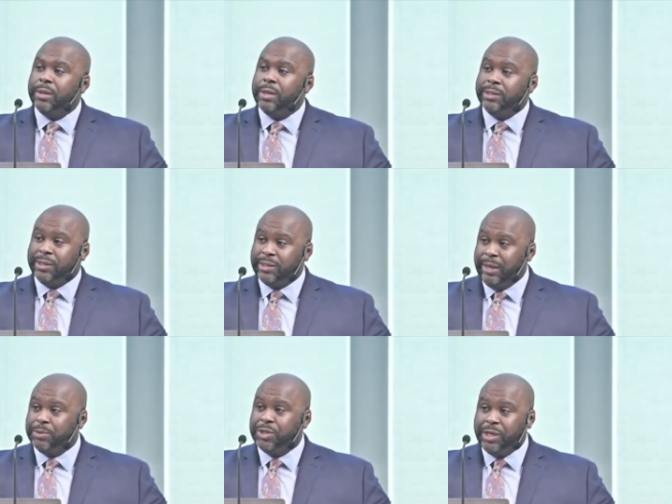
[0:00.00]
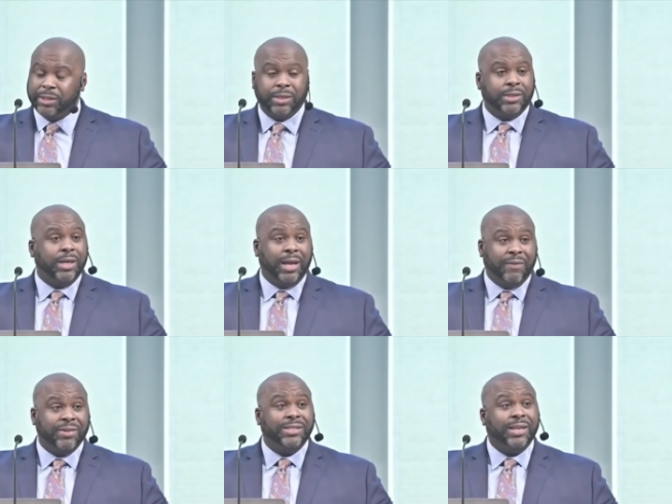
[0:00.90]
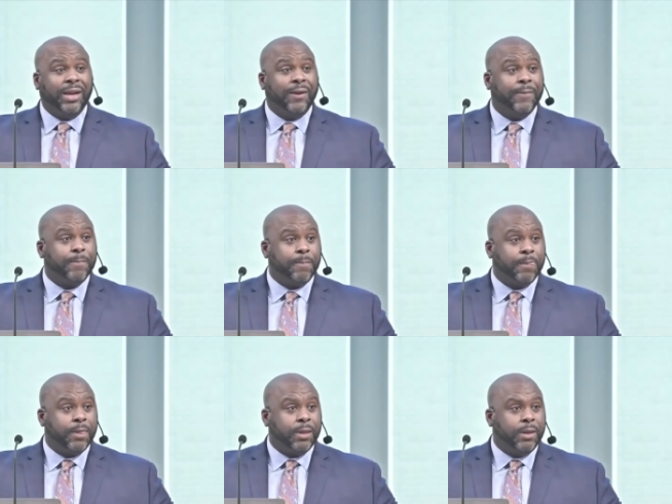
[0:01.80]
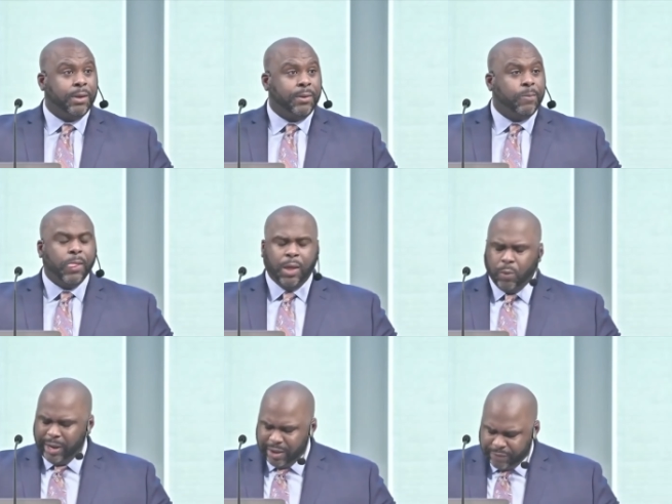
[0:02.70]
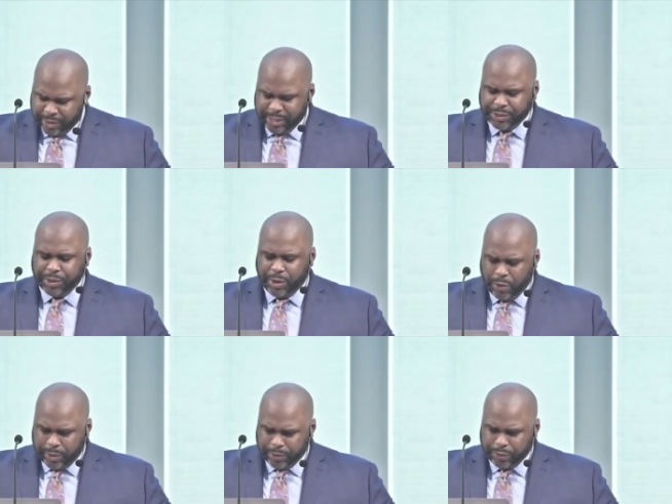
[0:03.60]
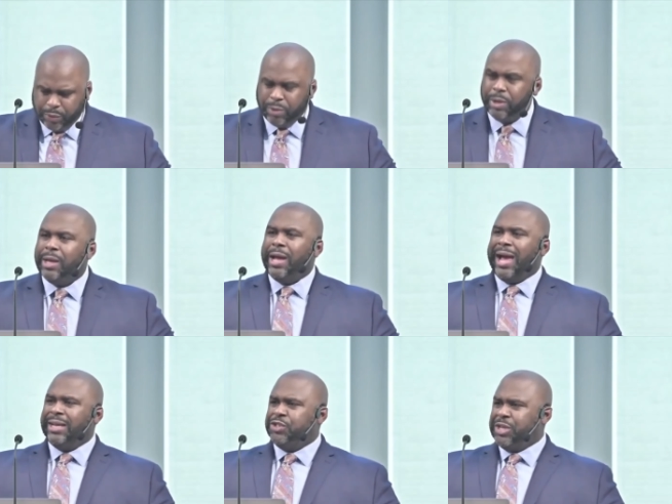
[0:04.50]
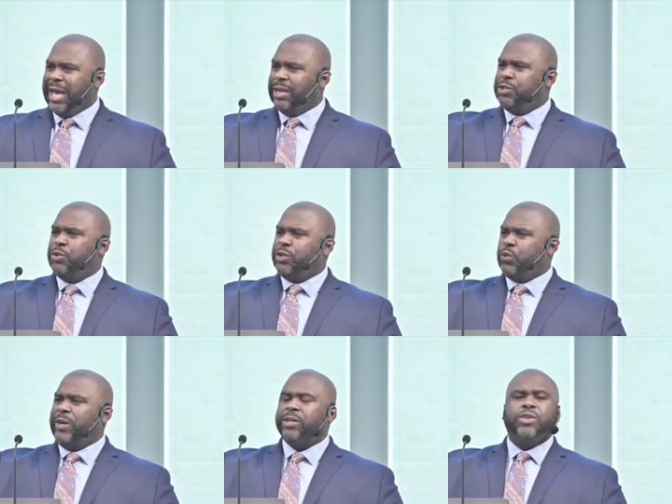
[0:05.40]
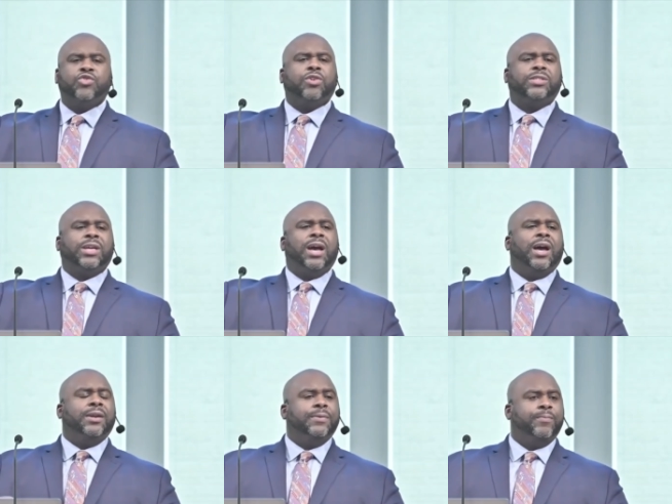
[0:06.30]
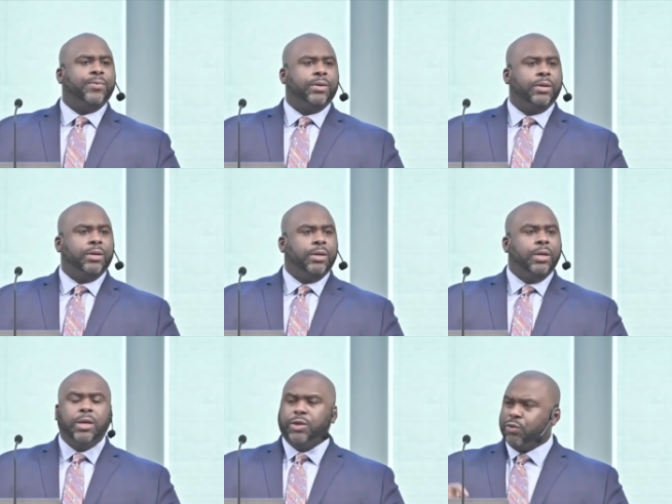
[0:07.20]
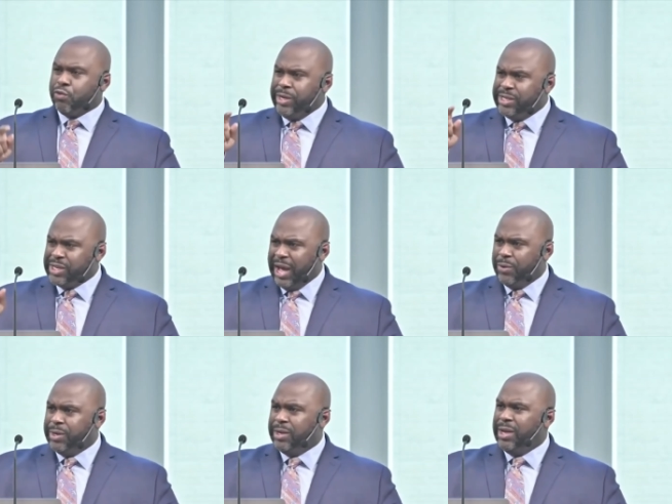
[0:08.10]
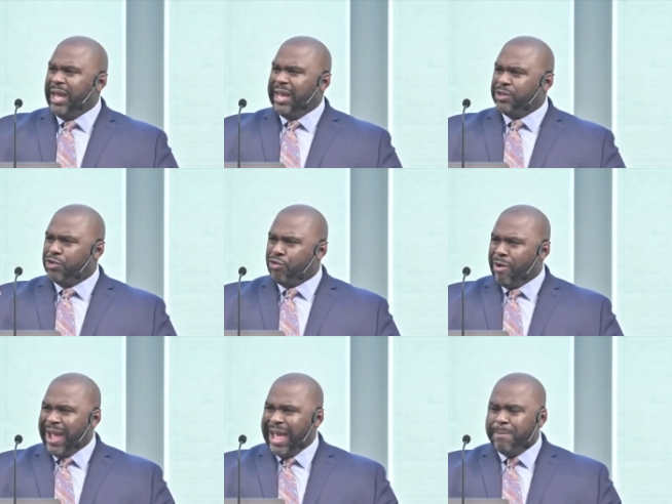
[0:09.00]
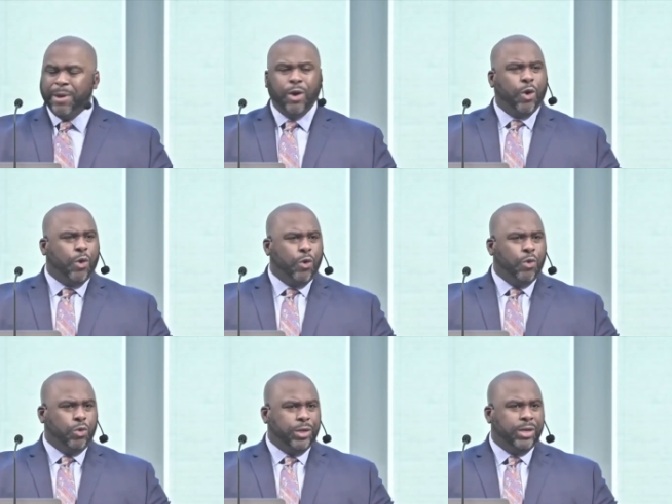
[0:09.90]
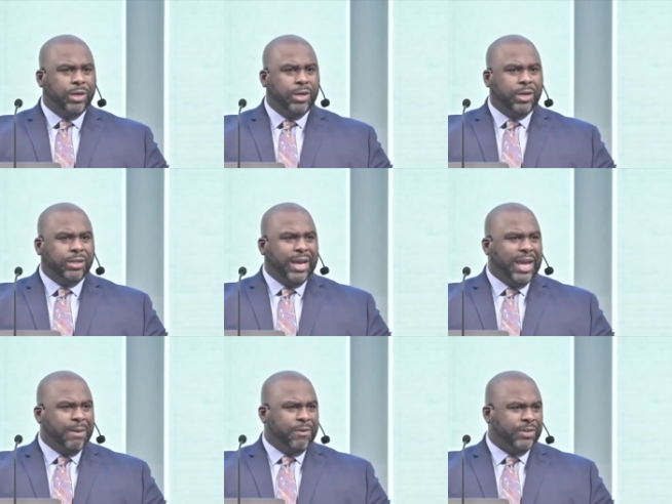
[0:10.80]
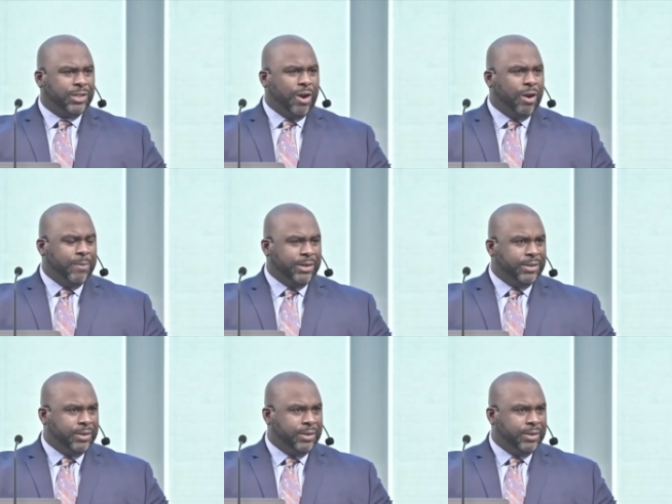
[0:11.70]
is the same Jesus in heaven today. Whatever it is you're going through, I challenge you this week to trust God, to reach out and grab hold the hem of his garment.